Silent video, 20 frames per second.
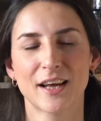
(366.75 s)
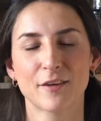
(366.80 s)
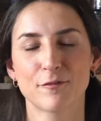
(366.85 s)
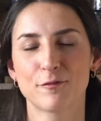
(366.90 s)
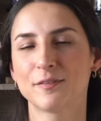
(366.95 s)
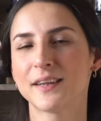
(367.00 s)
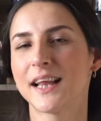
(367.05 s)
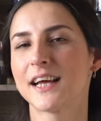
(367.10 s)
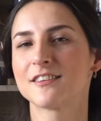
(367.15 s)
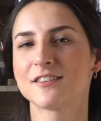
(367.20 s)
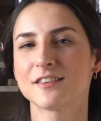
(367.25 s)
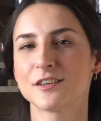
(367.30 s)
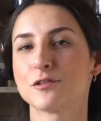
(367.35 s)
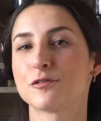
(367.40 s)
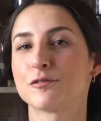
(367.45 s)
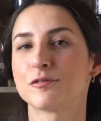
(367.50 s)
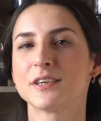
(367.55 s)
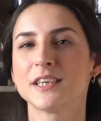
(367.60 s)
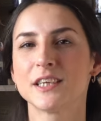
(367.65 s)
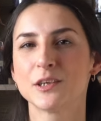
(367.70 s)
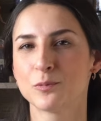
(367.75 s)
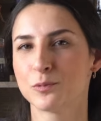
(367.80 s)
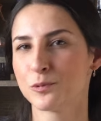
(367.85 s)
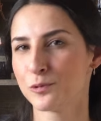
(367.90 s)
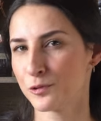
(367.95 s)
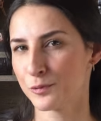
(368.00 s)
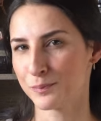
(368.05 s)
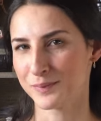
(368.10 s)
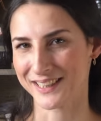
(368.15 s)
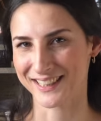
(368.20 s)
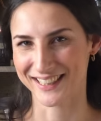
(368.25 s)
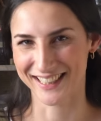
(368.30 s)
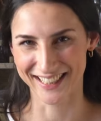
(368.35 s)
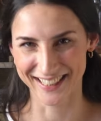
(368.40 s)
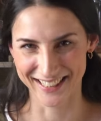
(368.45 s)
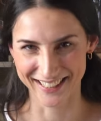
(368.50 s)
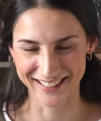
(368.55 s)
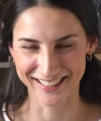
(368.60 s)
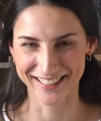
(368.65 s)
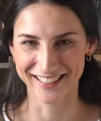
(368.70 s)
flat rewarming
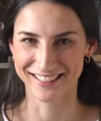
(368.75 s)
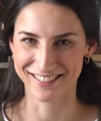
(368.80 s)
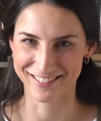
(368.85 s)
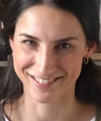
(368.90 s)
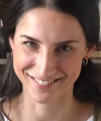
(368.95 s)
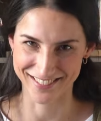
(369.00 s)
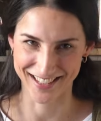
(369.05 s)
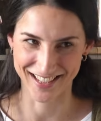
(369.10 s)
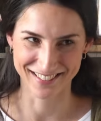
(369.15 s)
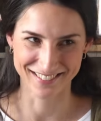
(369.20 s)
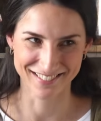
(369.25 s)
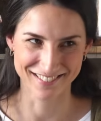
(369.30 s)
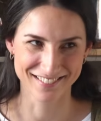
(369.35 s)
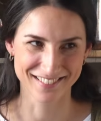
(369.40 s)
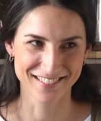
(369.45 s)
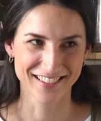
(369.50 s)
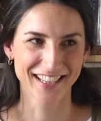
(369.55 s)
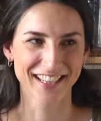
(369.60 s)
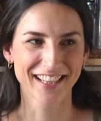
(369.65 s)
in a sense,